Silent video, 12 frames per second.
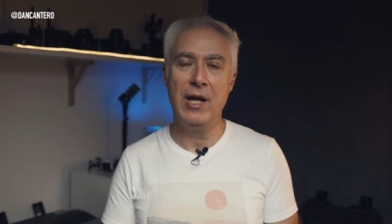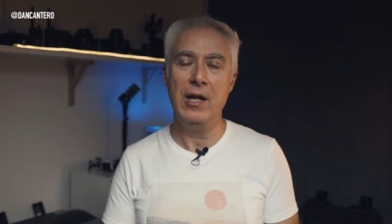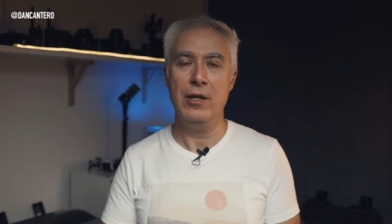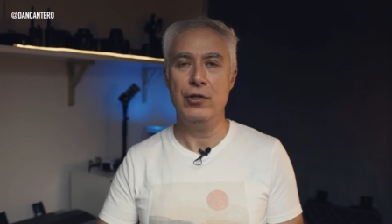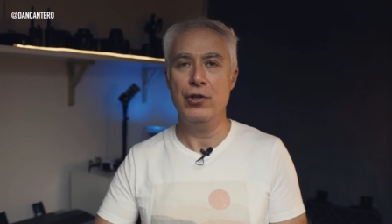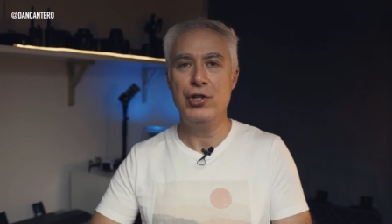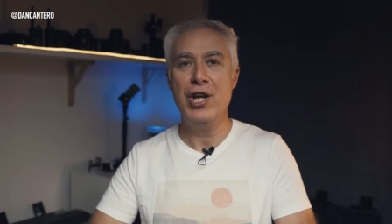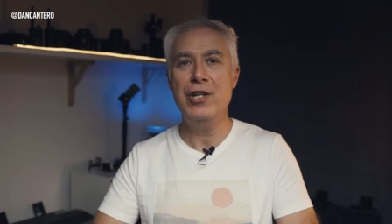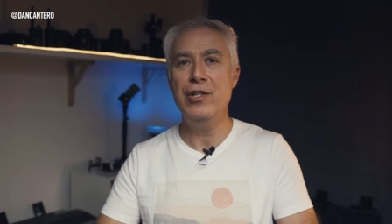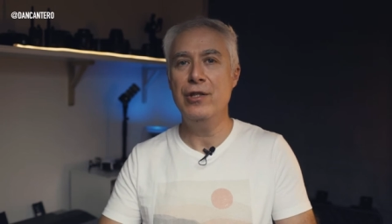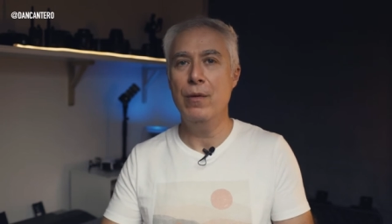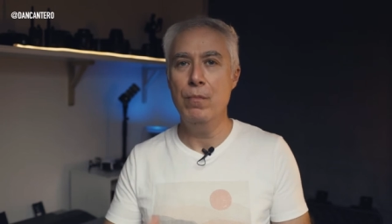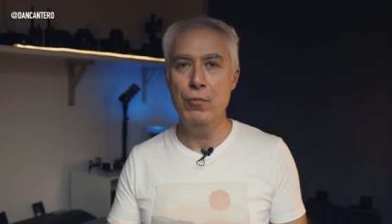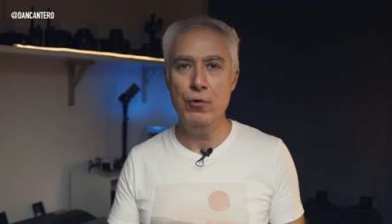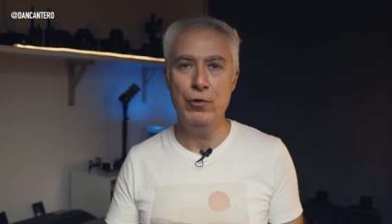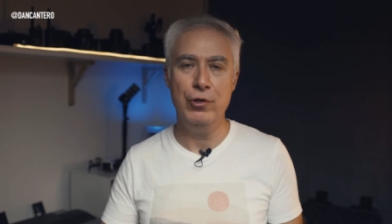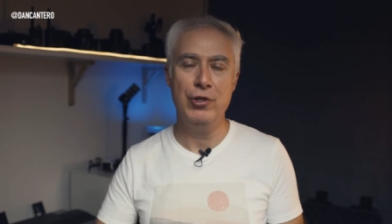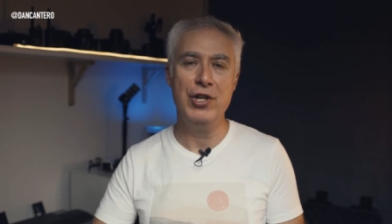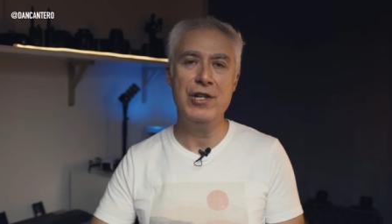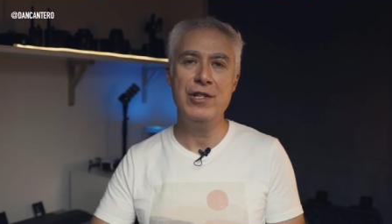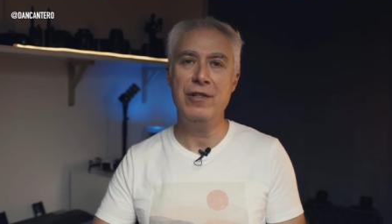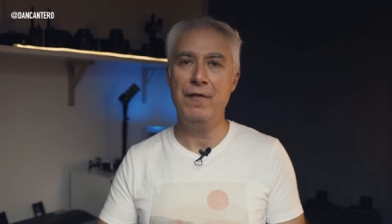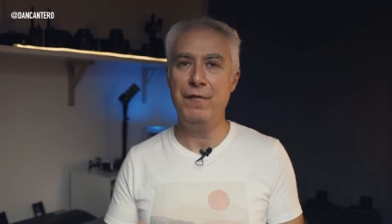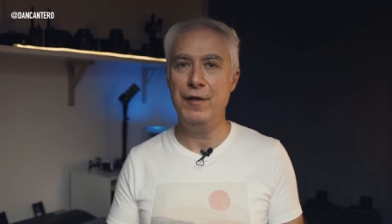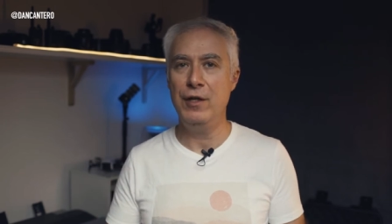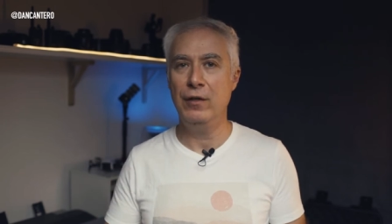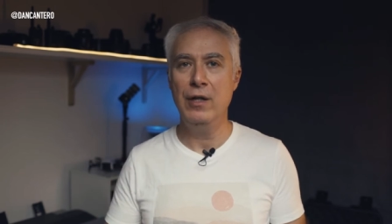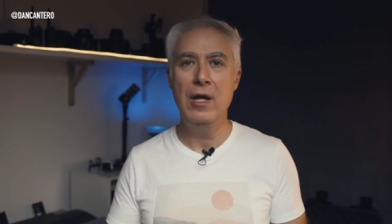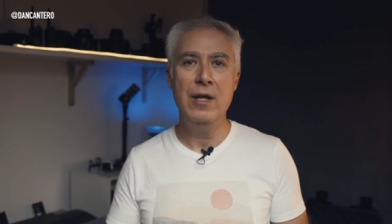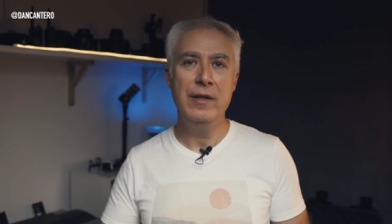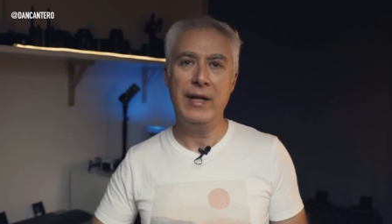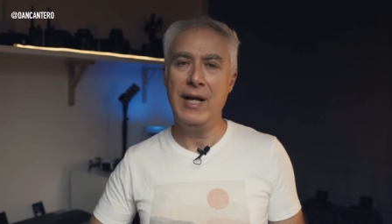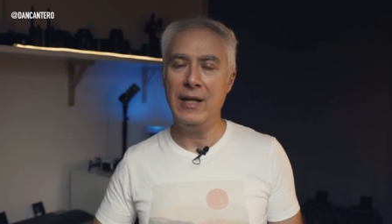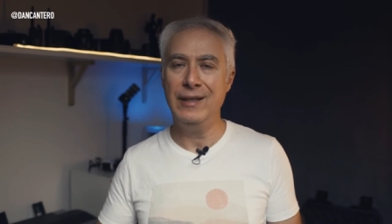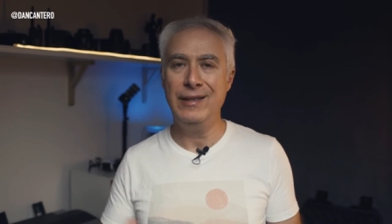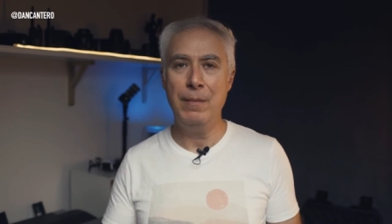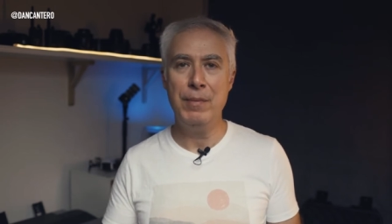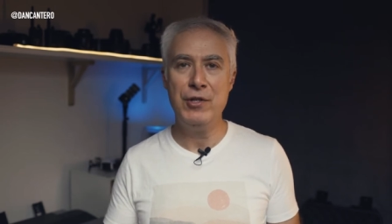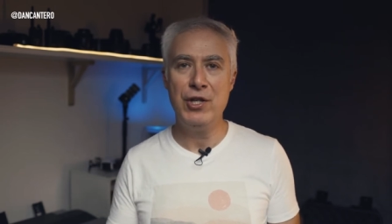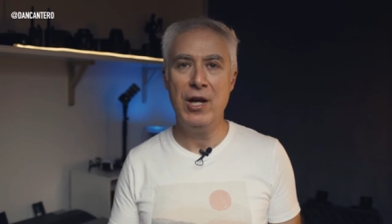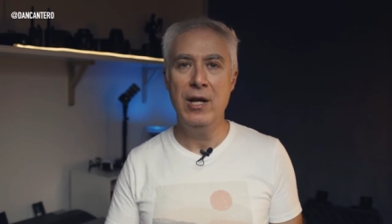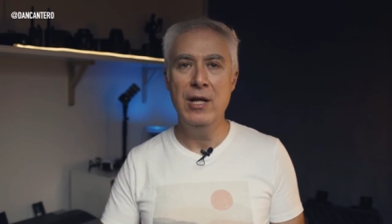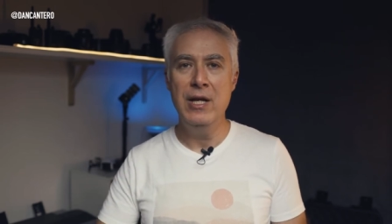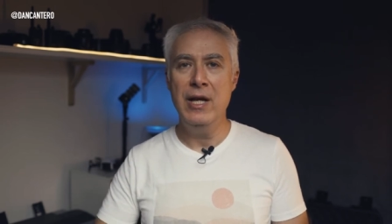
color. You're changing the mood, you're changing the feel, the color temperature.